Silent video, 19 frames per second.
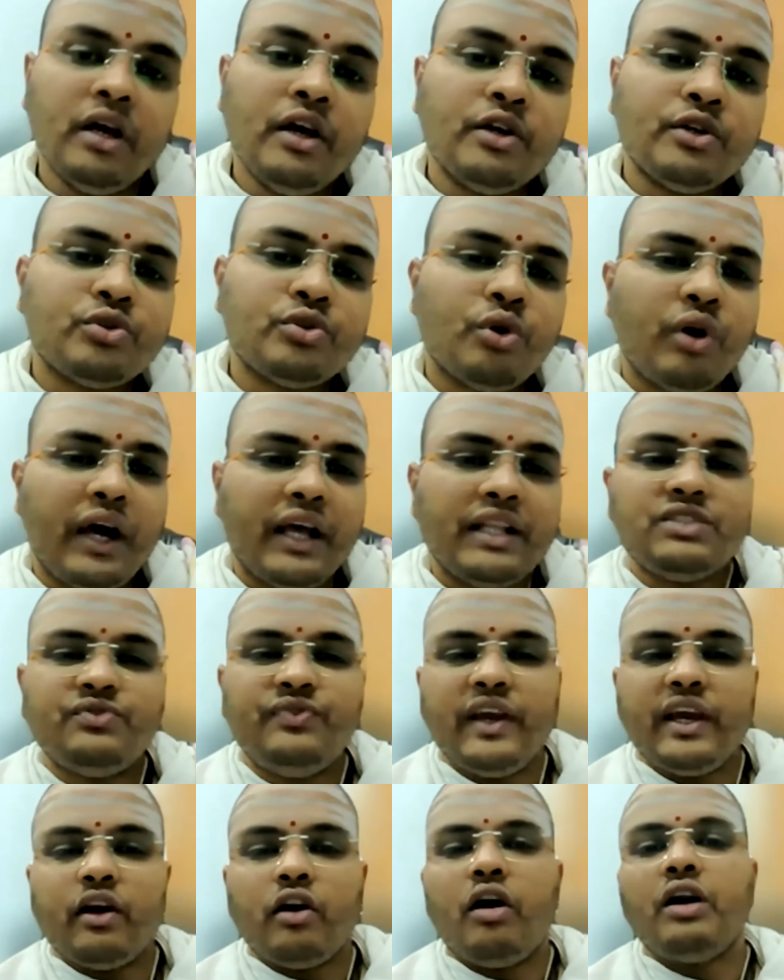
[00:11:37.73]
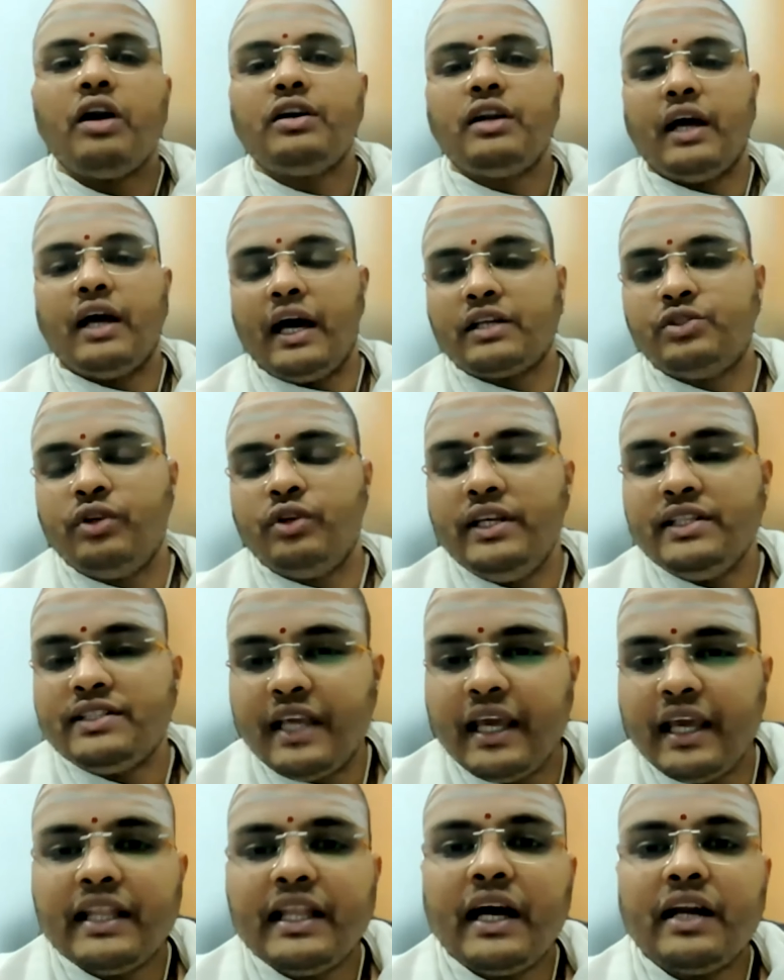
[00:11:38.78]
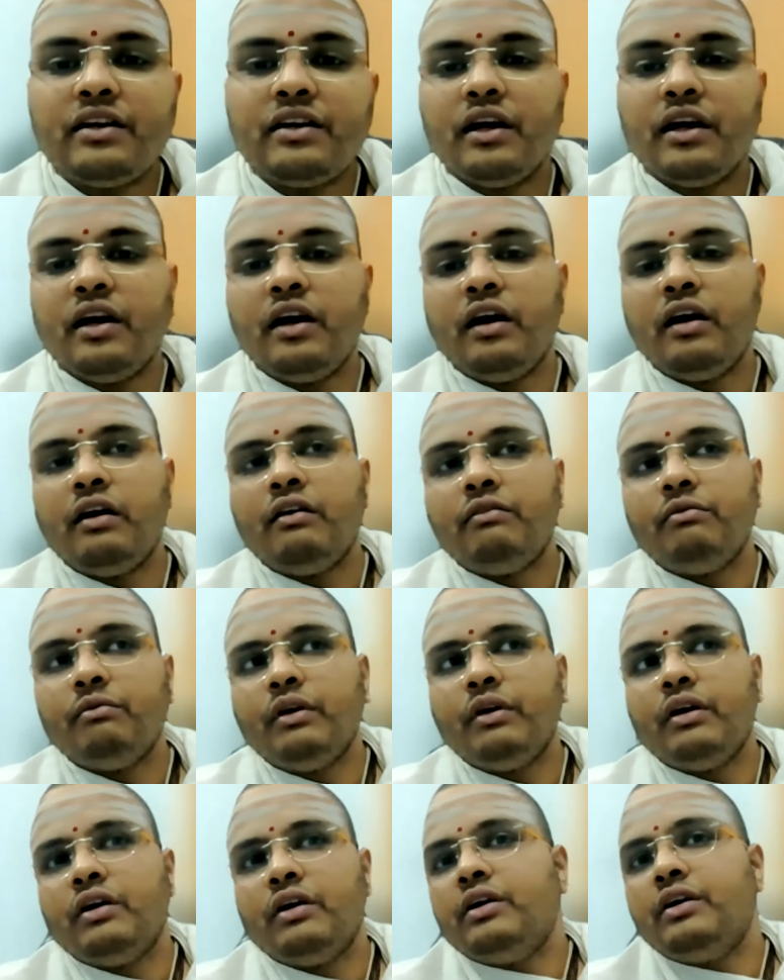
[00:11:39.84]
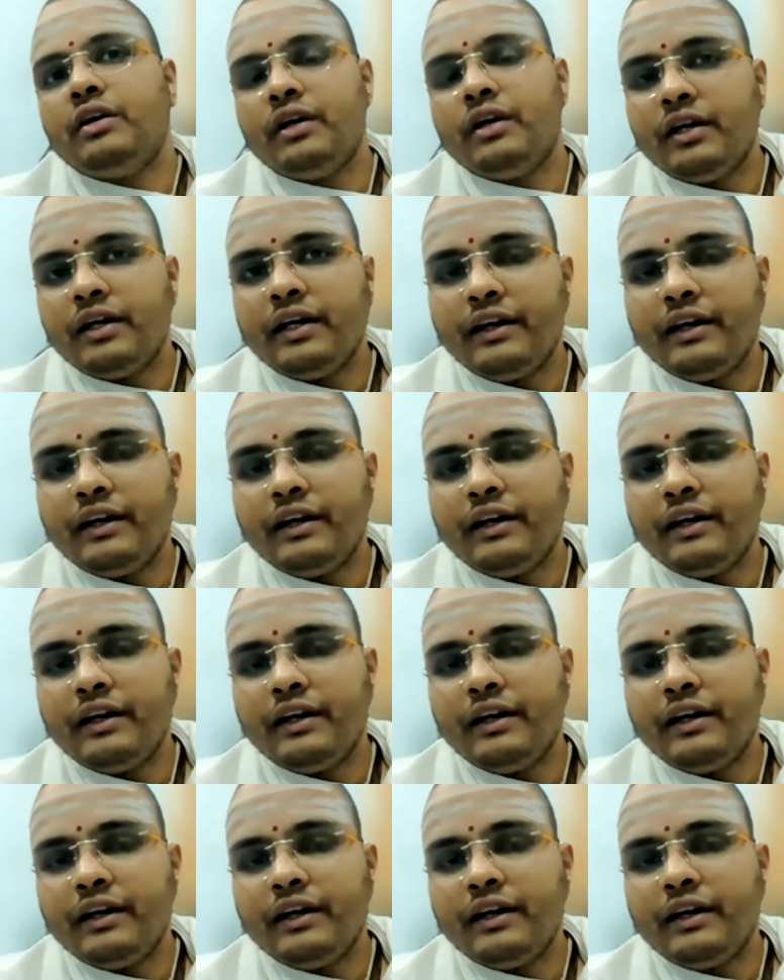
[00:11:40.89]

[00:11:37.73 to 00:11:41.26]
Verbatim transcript: So hence we cannot actually say that uh, uh,